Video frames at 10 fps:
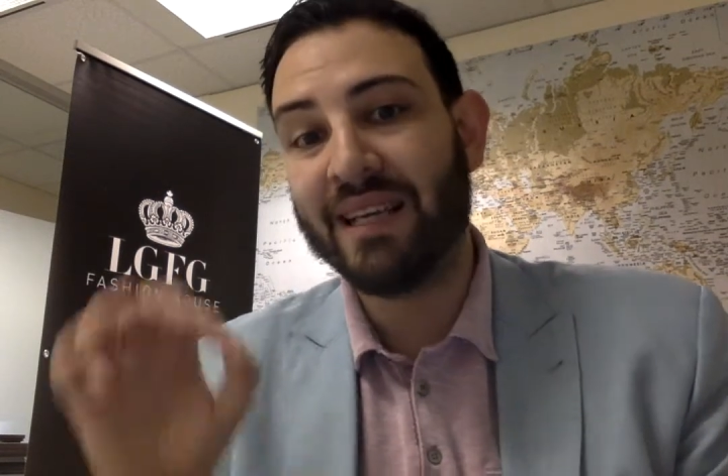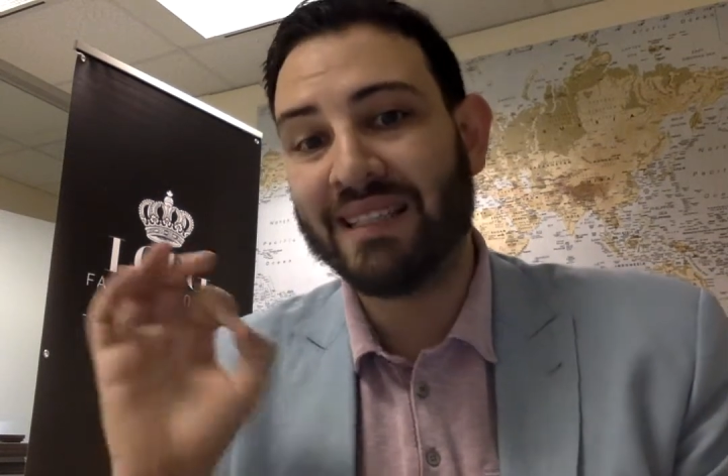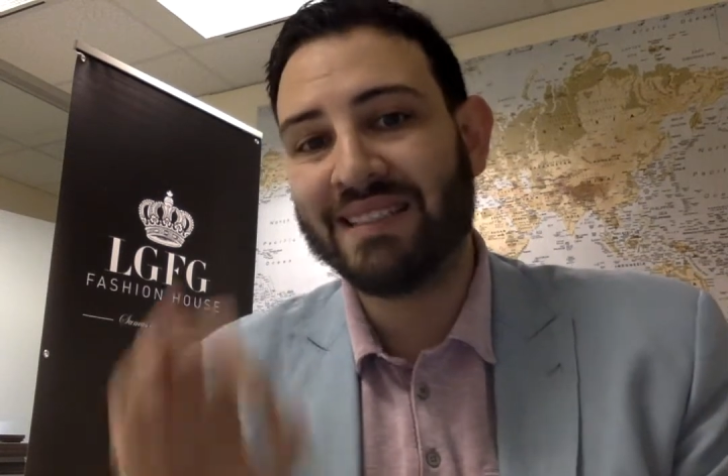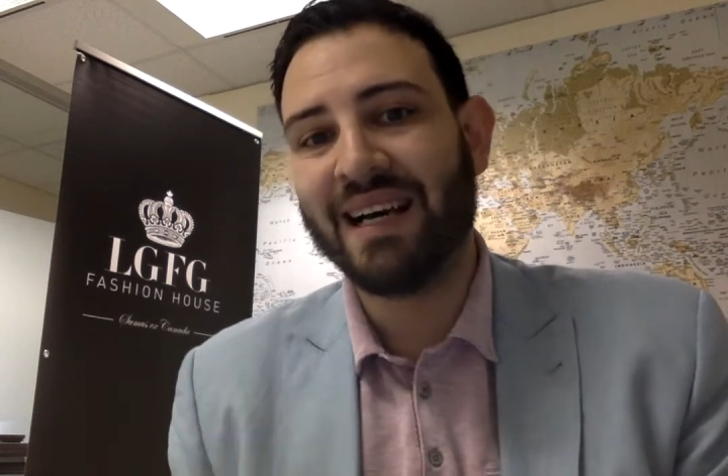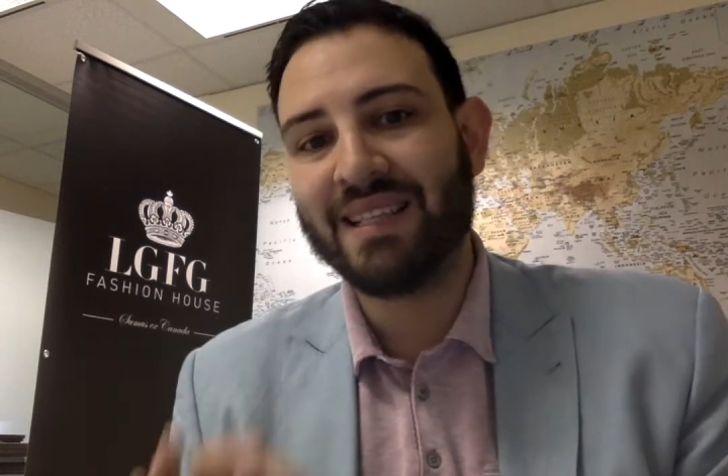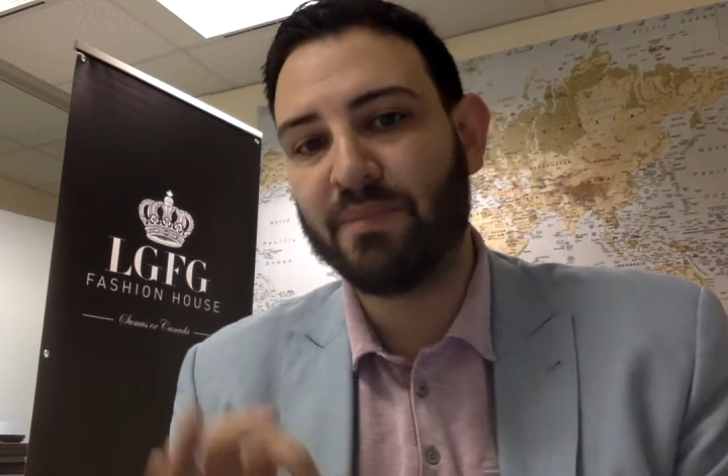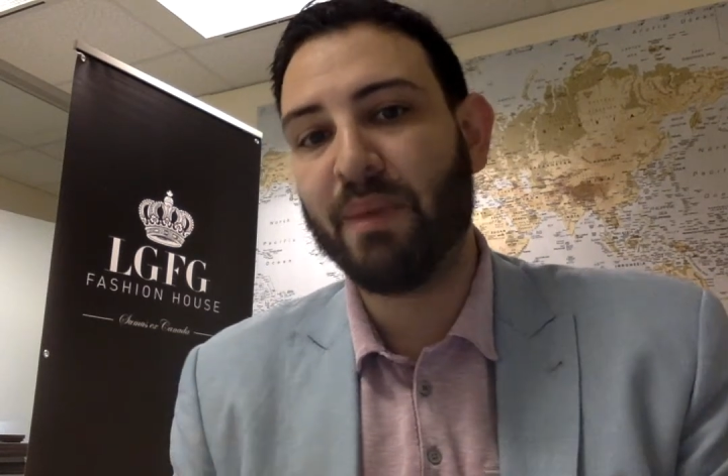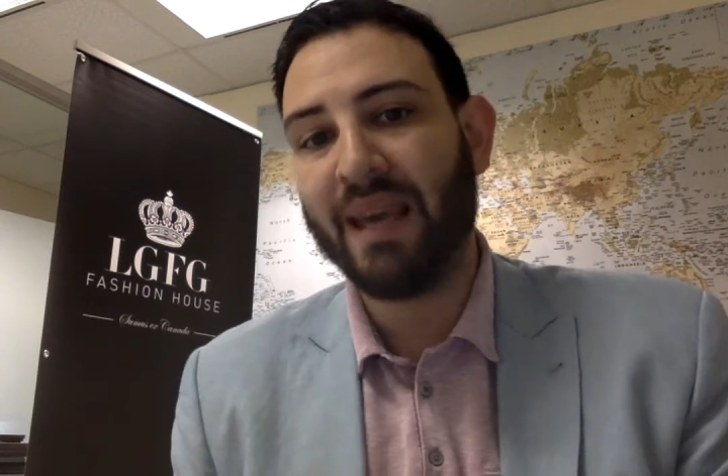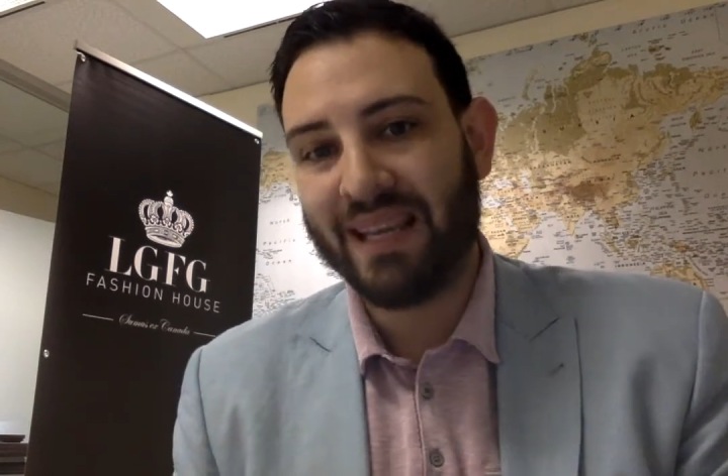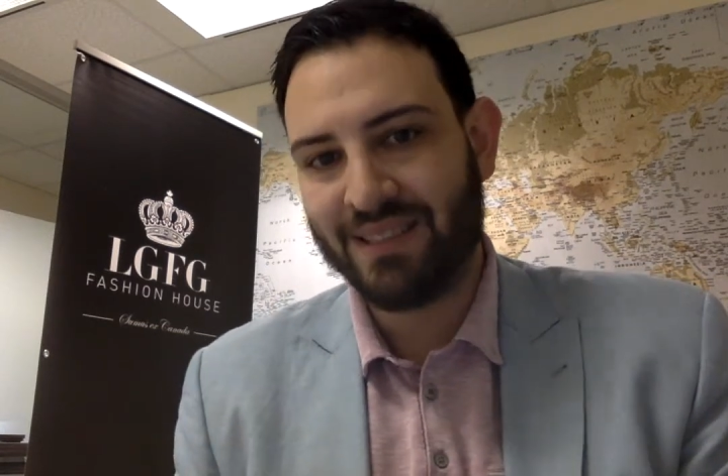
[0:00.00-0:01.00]
It does
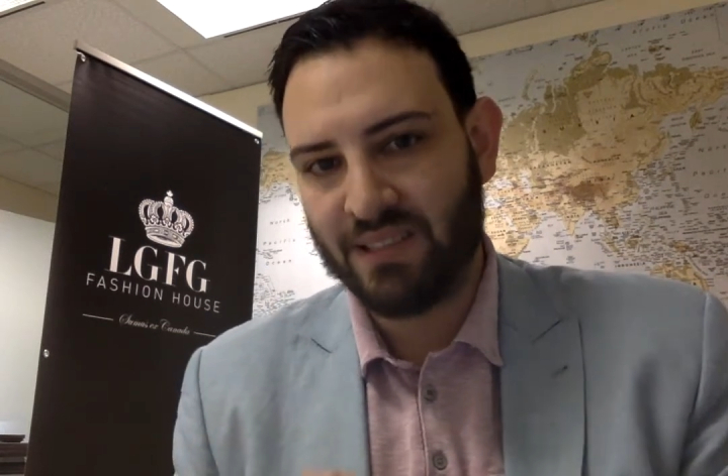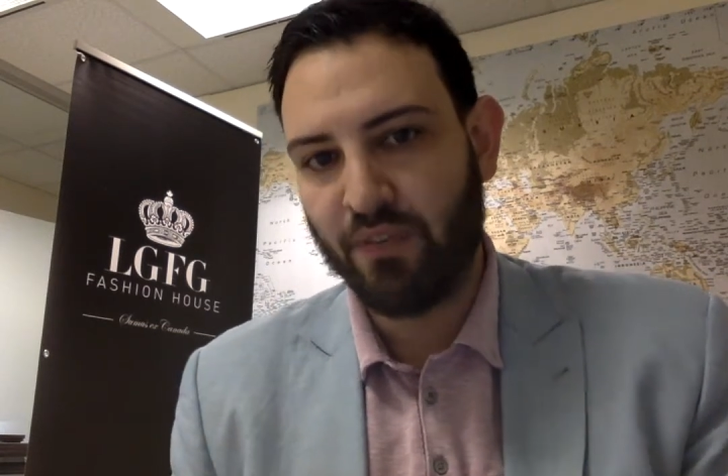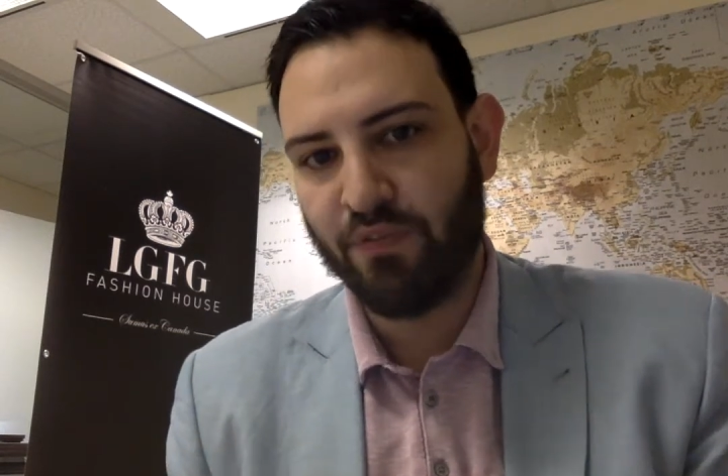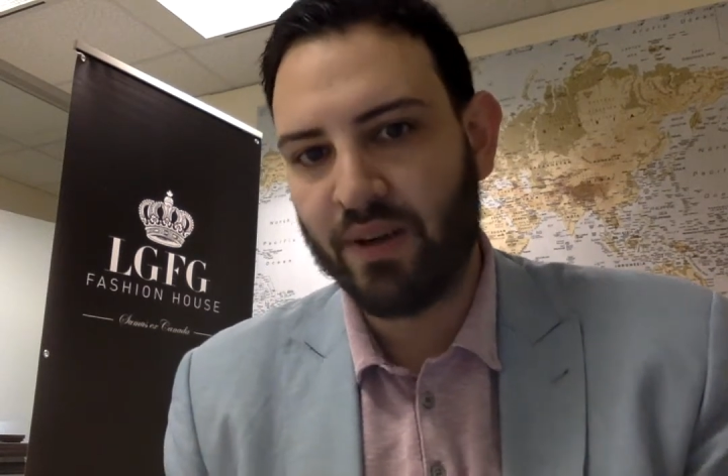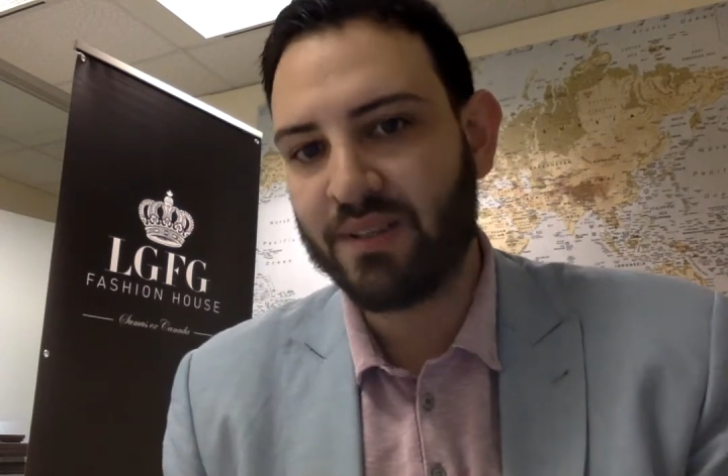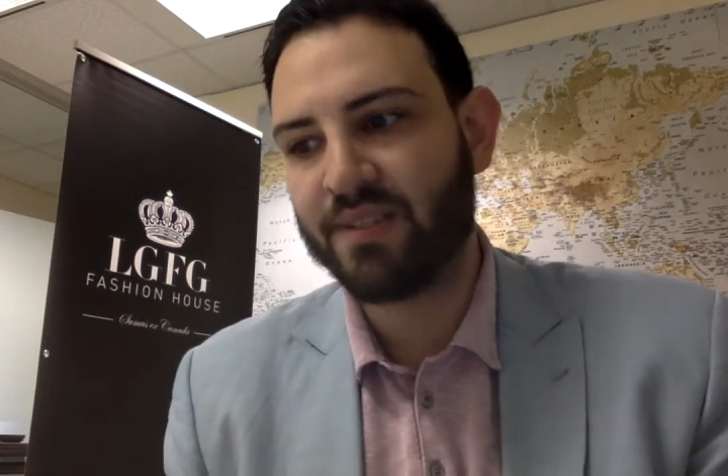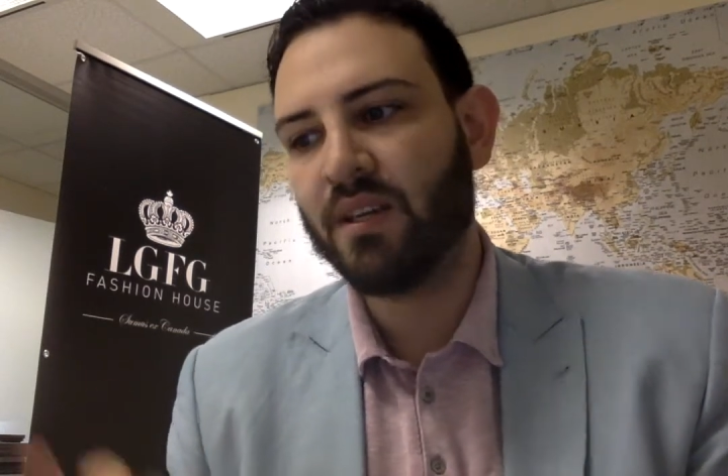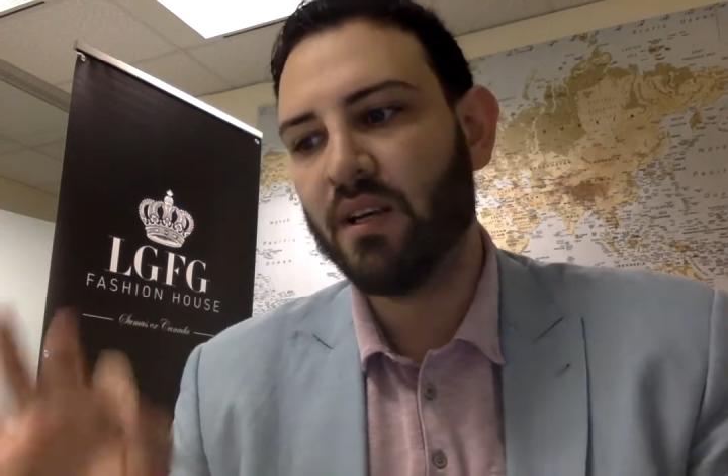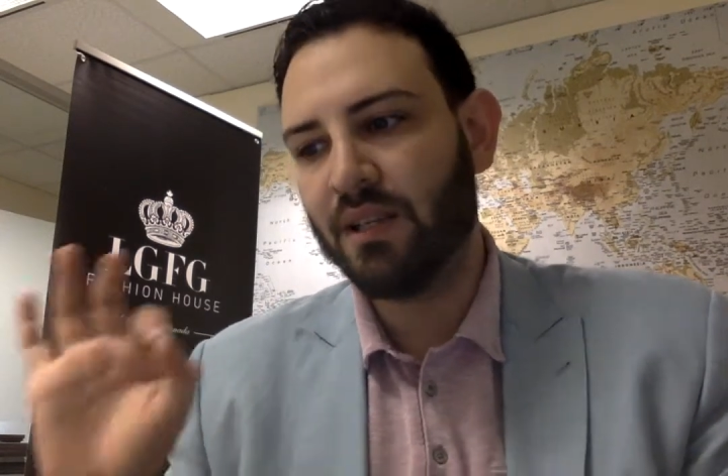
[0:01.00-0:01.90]
make a difference.